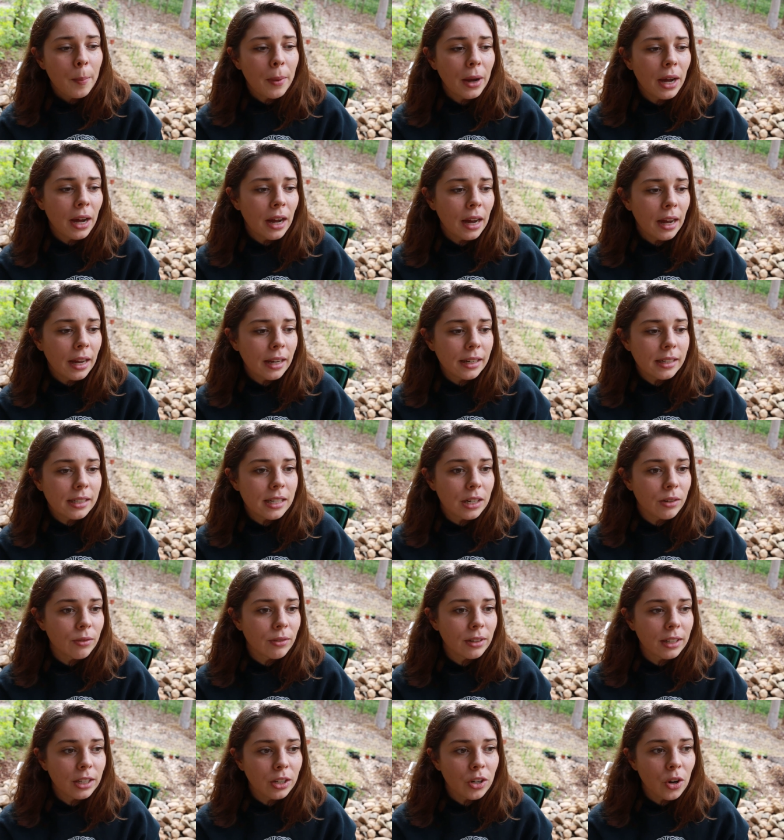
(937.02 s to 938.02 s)
but
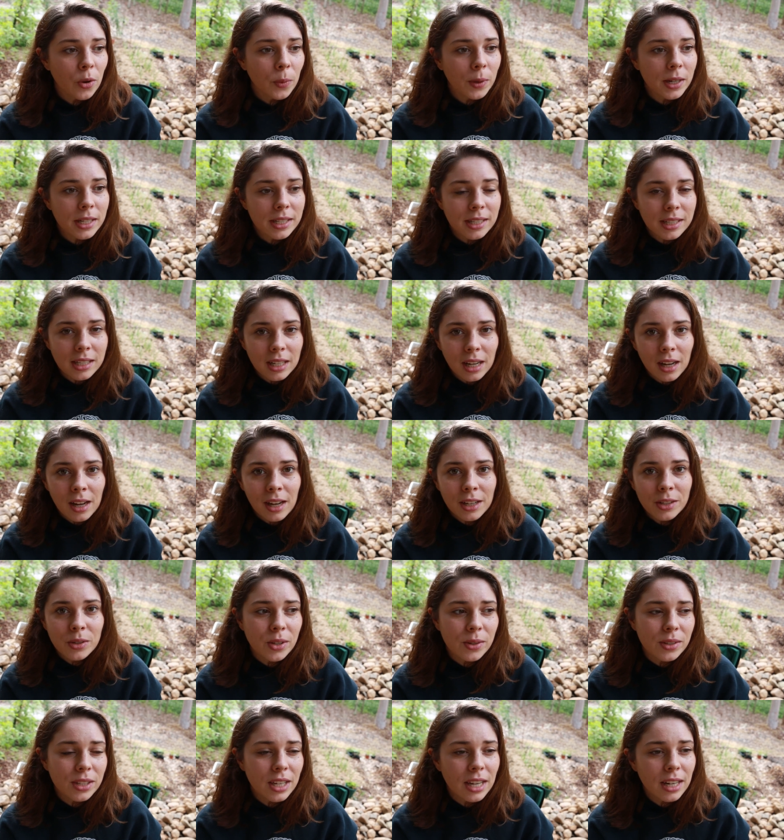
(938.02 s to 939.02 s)
didn't really know where to
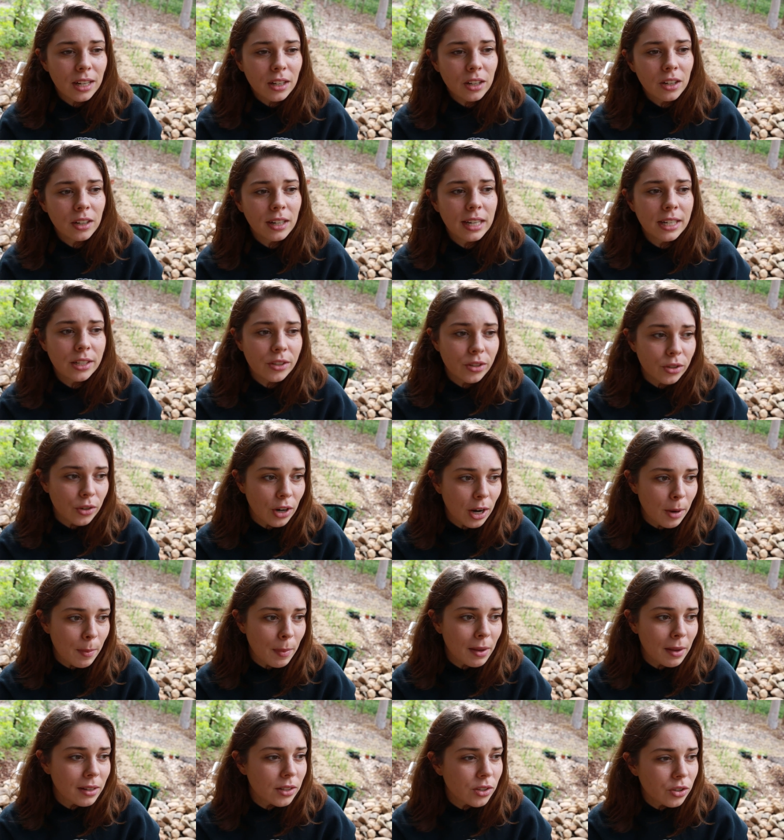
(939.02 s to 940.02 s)
start. So I was getting a lot of
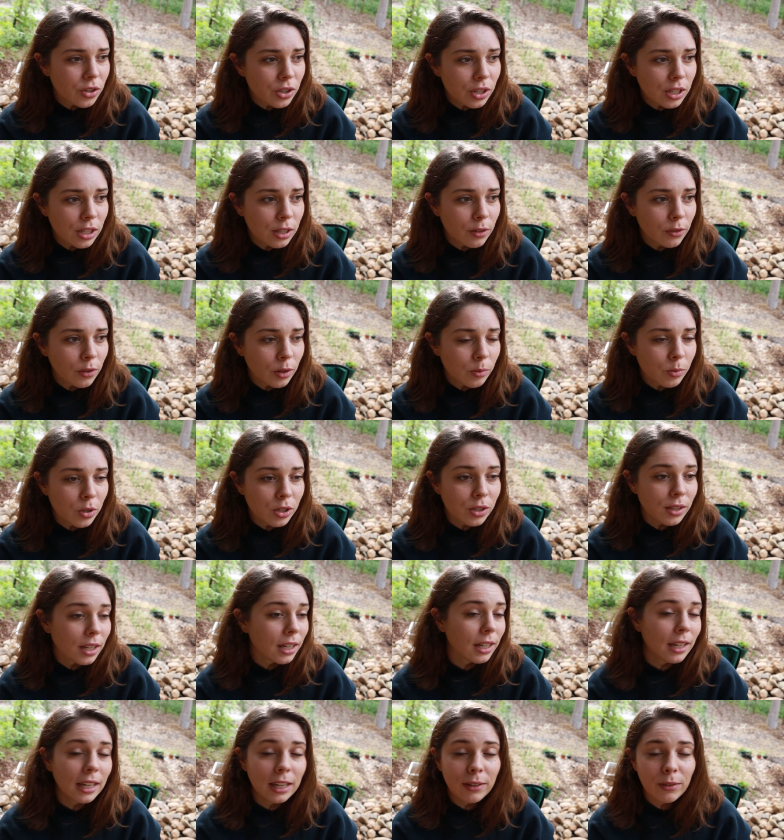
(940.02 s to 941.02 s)
Instagram messages from just
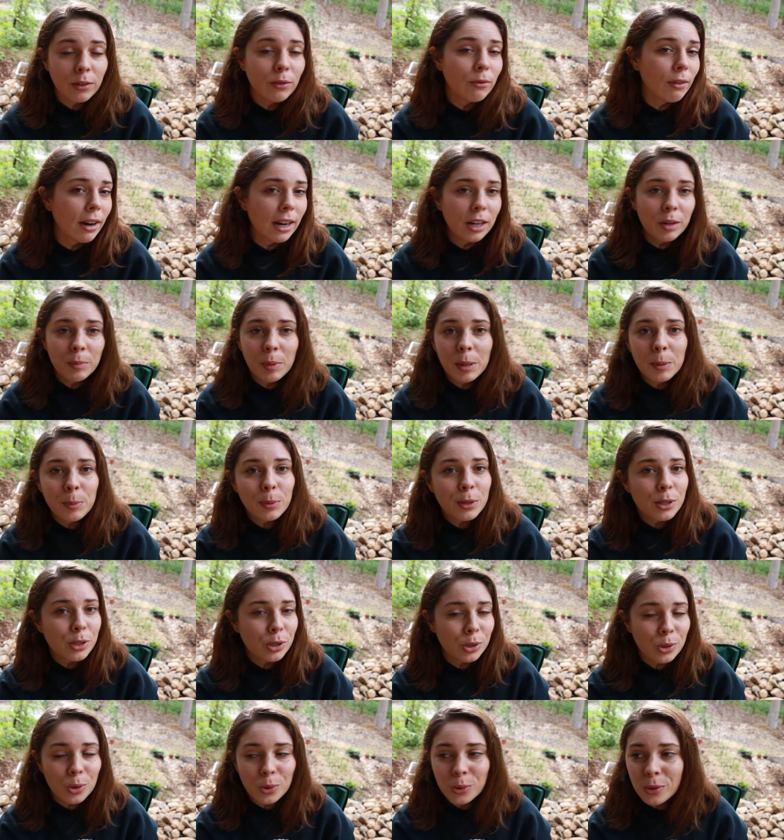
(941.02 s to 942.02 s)
like even random people
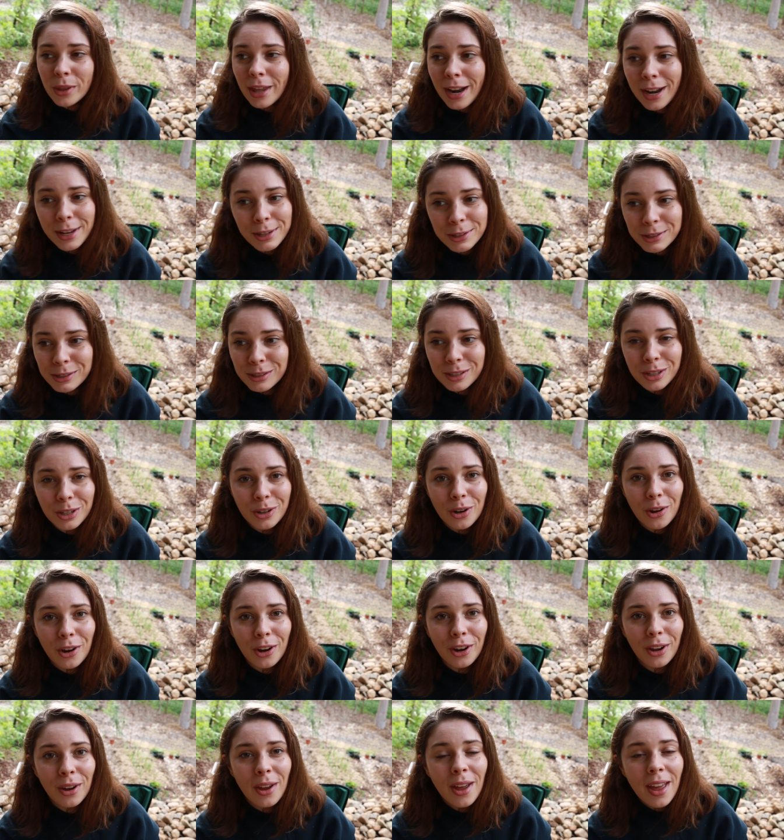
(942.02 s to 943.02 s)
at school that I used to
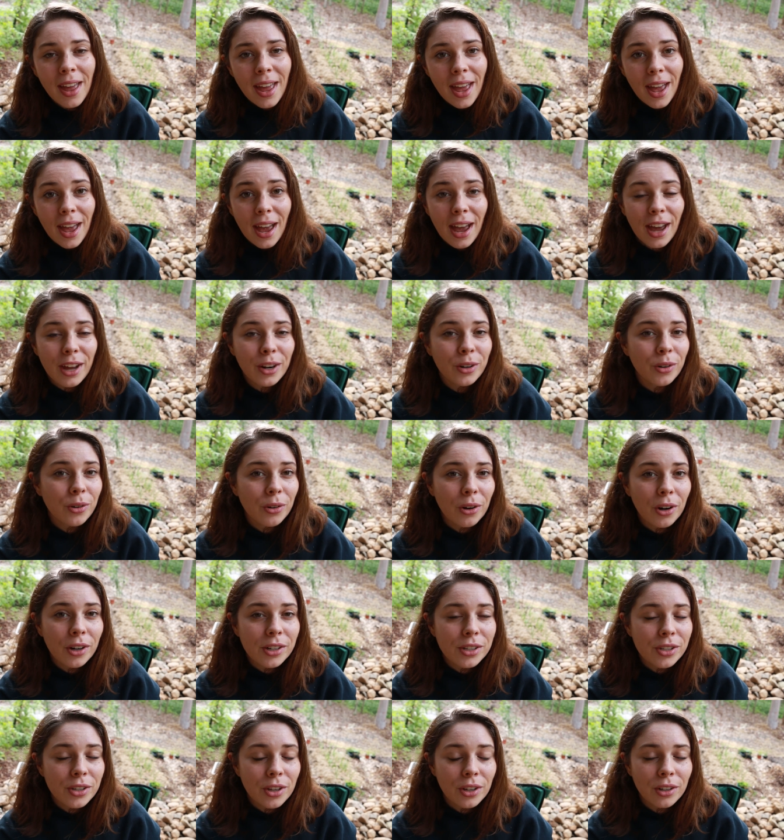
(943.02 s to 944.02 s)
know how to
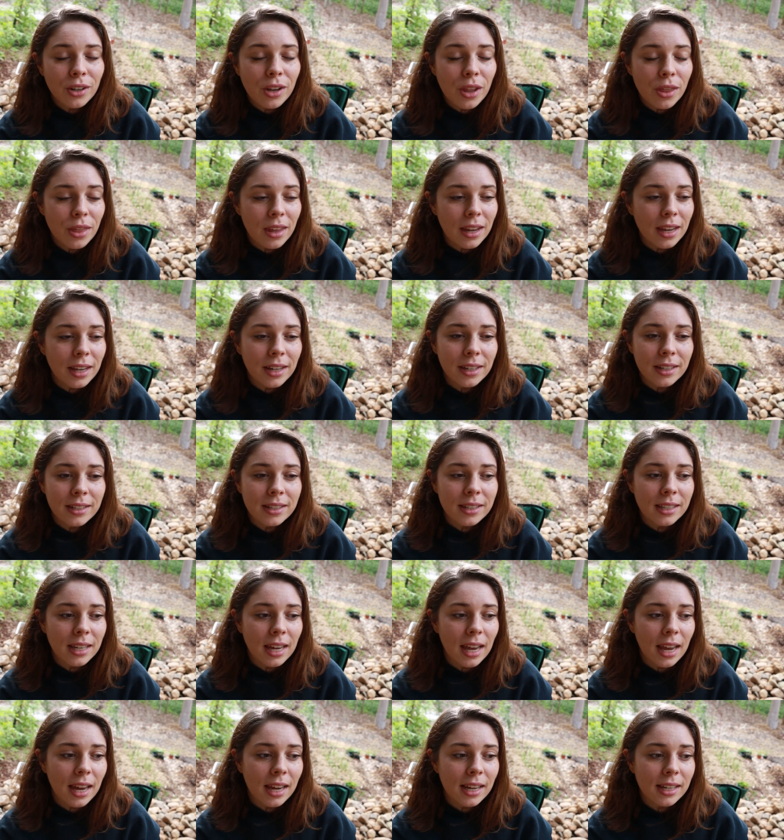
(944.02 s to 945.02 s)
grow certain
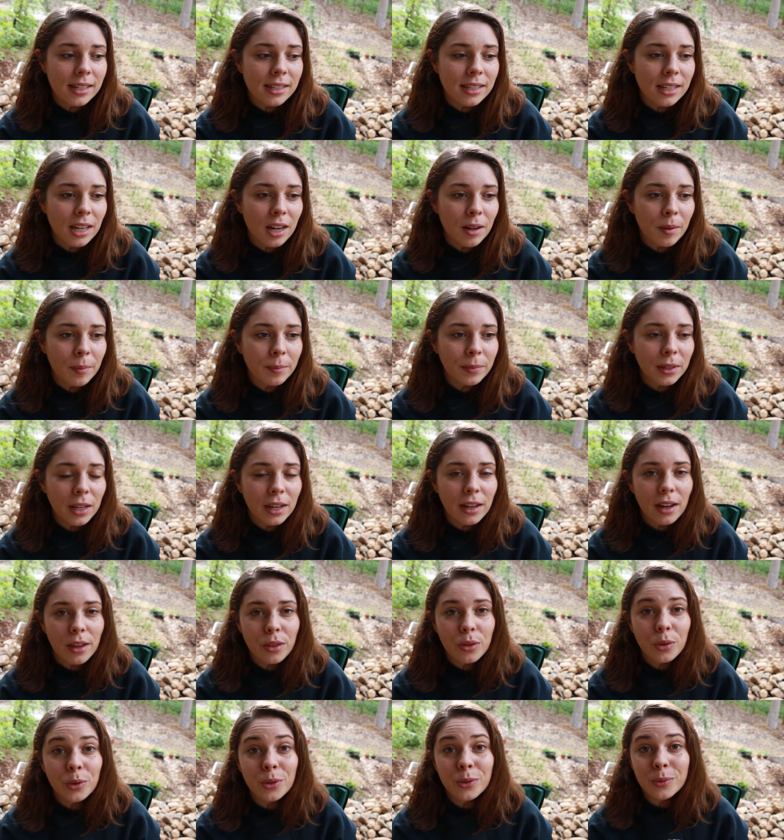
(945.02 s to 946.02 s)
things. And um, yeah,
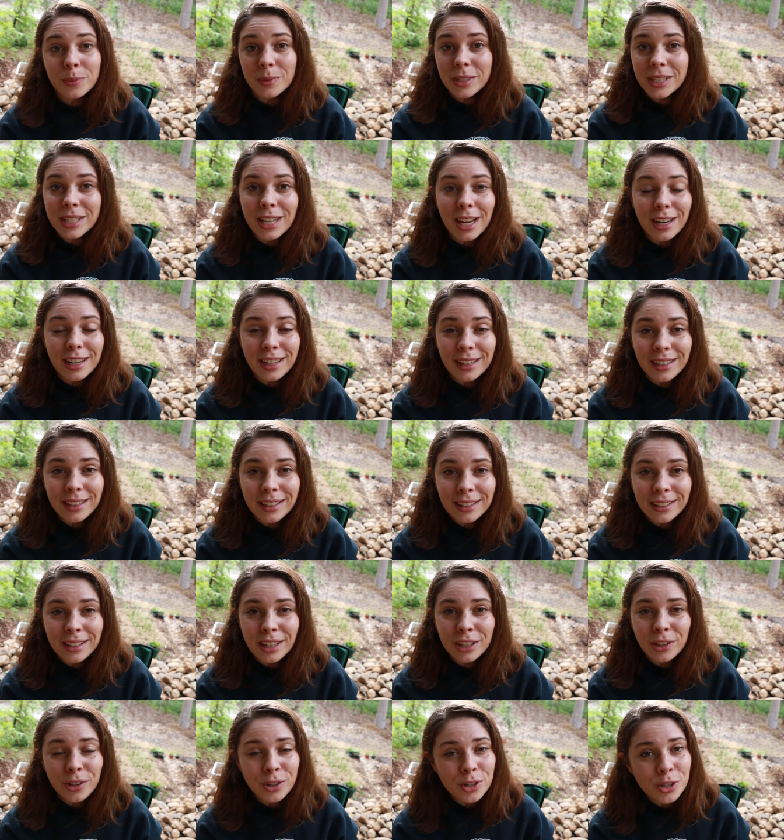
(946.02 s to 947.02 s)
I thought starting
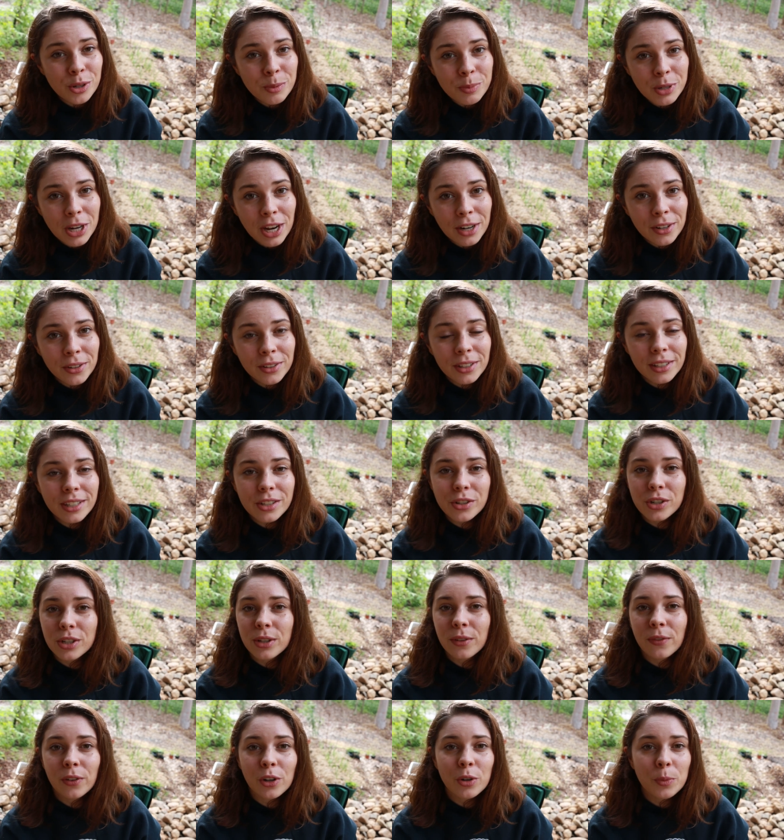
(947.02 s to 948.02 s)
a YouTube channel and
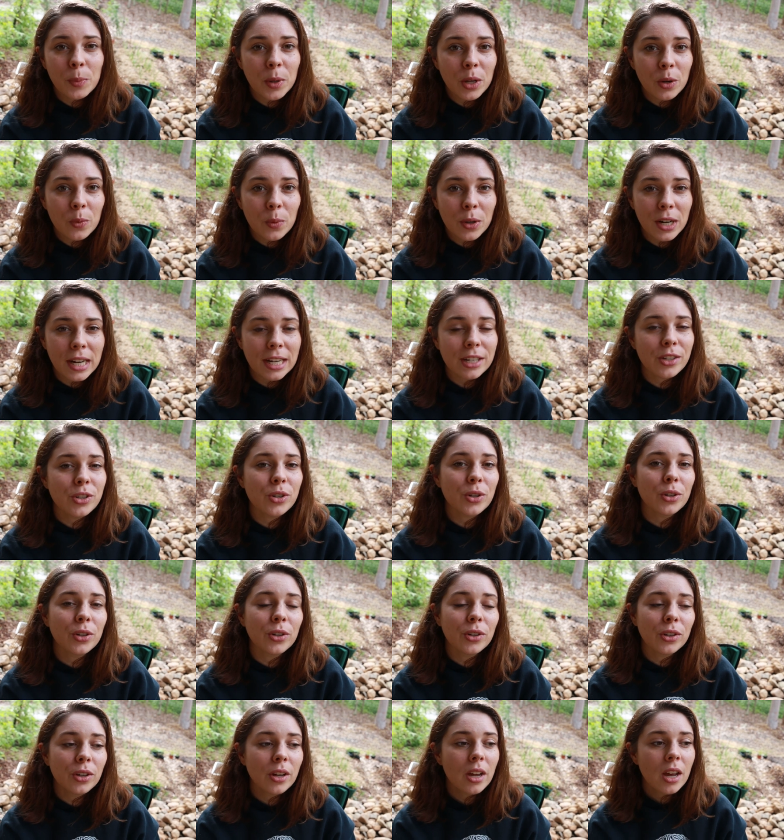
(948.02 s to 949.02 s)
just filming what I
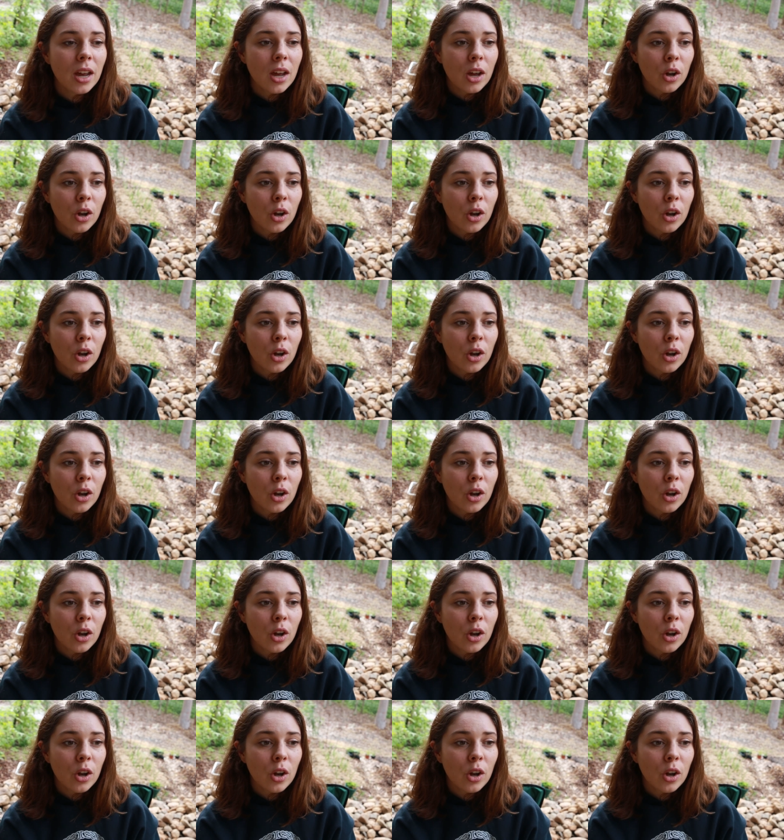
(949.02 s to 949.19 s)
do